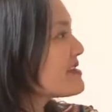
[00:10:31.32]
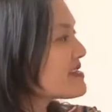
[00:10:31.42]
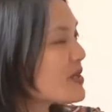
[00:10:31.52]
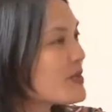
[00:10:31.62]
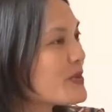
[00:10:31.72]

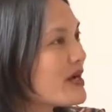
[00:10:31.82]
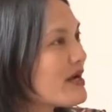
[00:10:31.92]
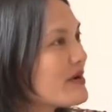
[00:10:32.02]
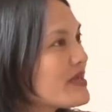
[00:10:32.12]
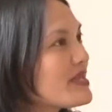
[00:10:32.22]
So
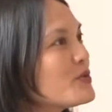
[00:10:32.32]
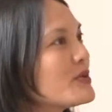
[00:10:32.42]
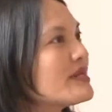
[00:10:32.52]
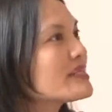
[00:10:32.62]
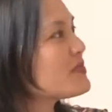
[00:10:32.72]
he
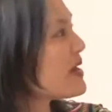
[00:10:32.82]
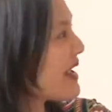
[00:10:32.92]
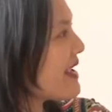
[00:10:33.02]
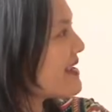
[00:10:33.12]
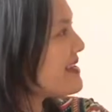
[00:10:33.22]
will
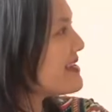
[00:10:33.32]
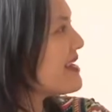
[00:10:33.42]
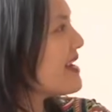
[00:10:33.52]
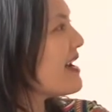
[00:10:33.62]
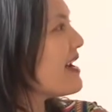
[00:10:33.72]
explain,
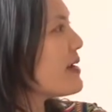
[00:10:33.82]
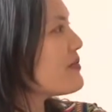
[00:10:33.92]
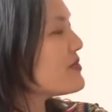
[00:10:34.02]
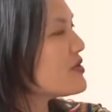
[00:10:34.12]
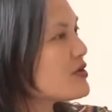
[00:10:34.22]

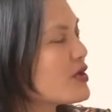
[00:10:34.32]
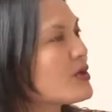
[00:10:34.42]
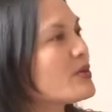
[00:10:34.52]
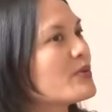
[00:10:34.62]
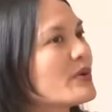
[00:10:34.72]

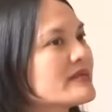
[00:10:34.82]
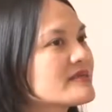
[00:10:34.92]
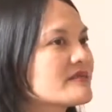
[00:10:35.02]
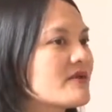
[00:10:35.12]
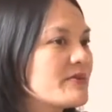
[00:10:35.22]
what
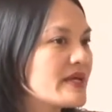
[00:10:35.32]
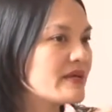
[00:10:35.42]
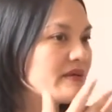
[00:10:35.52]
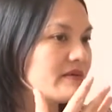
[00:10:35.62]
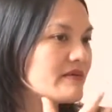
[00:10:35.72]
is
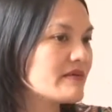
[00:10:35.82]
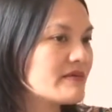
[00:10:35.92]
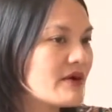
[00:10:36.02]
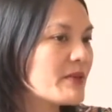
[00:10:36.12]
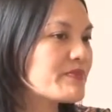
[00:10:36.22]
coming
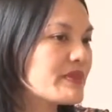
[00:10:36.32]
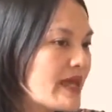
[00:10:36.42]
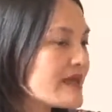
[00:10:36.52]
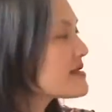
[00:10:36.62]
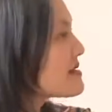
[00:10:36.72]
up
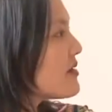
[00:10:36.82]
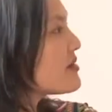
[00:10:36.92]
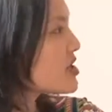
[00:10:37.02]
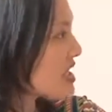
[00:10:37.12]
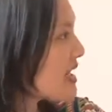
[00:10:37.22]
next
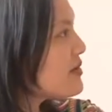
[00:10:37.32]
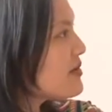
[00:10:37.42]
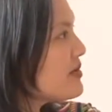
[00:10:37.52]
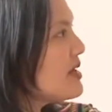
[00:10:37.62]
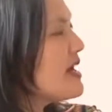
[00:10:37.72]
on the
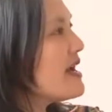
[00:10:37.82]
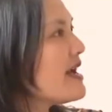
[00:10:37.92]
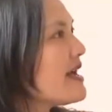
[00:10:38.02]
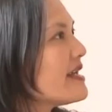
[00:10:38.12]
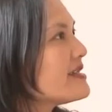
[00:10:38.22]
channel
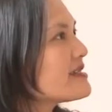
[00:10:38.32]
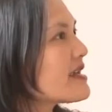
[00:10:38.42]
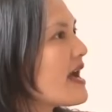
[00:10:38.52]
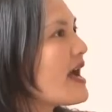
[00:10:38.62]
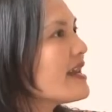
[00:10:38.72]
and
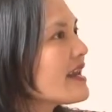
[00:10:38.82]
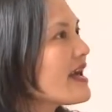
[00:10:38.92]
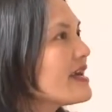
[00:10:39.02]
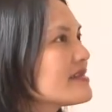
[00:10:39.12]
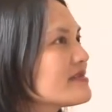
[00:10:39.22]

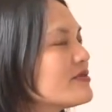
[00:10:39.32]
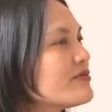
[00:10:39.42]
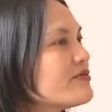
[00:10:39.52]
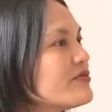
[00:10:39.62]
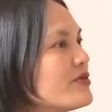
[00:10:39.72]
highlight
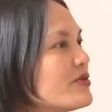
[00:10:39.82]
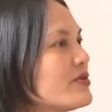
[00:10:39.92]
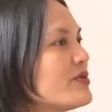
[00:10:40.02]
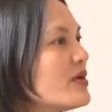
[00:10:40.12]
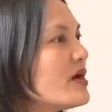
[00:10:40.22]
the
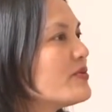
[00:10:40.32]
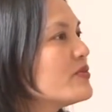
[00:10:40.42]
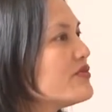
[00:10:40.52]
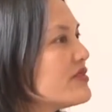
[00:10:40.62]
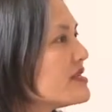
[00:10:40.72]
few
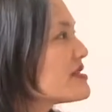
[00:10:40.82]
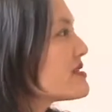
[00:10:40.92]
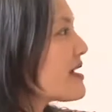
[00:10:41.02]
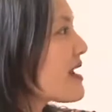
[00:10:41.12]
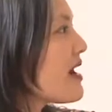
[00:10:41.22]
movies
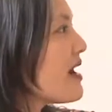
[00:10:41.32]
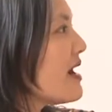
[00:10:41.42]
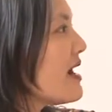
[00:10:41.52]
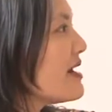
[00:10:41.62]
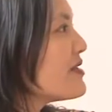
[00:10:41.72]
that are,
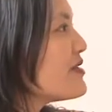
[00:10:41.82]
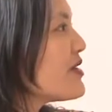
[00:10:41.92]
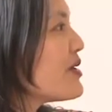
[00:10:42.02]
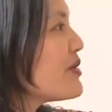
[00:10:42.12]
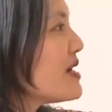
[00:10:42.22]

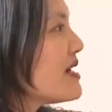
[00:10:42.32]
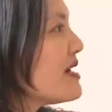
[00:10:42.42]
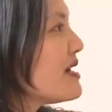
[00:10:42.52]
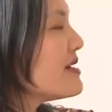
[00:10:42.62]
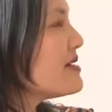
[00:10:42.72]

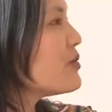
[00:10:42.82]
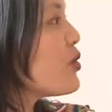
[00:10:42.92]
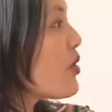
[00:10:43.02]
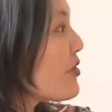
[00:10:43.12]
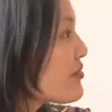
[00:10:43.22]

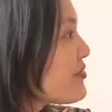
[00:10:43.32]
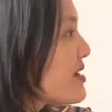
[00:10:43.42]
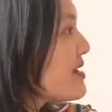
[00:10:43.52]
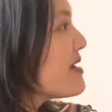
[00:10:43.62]
worth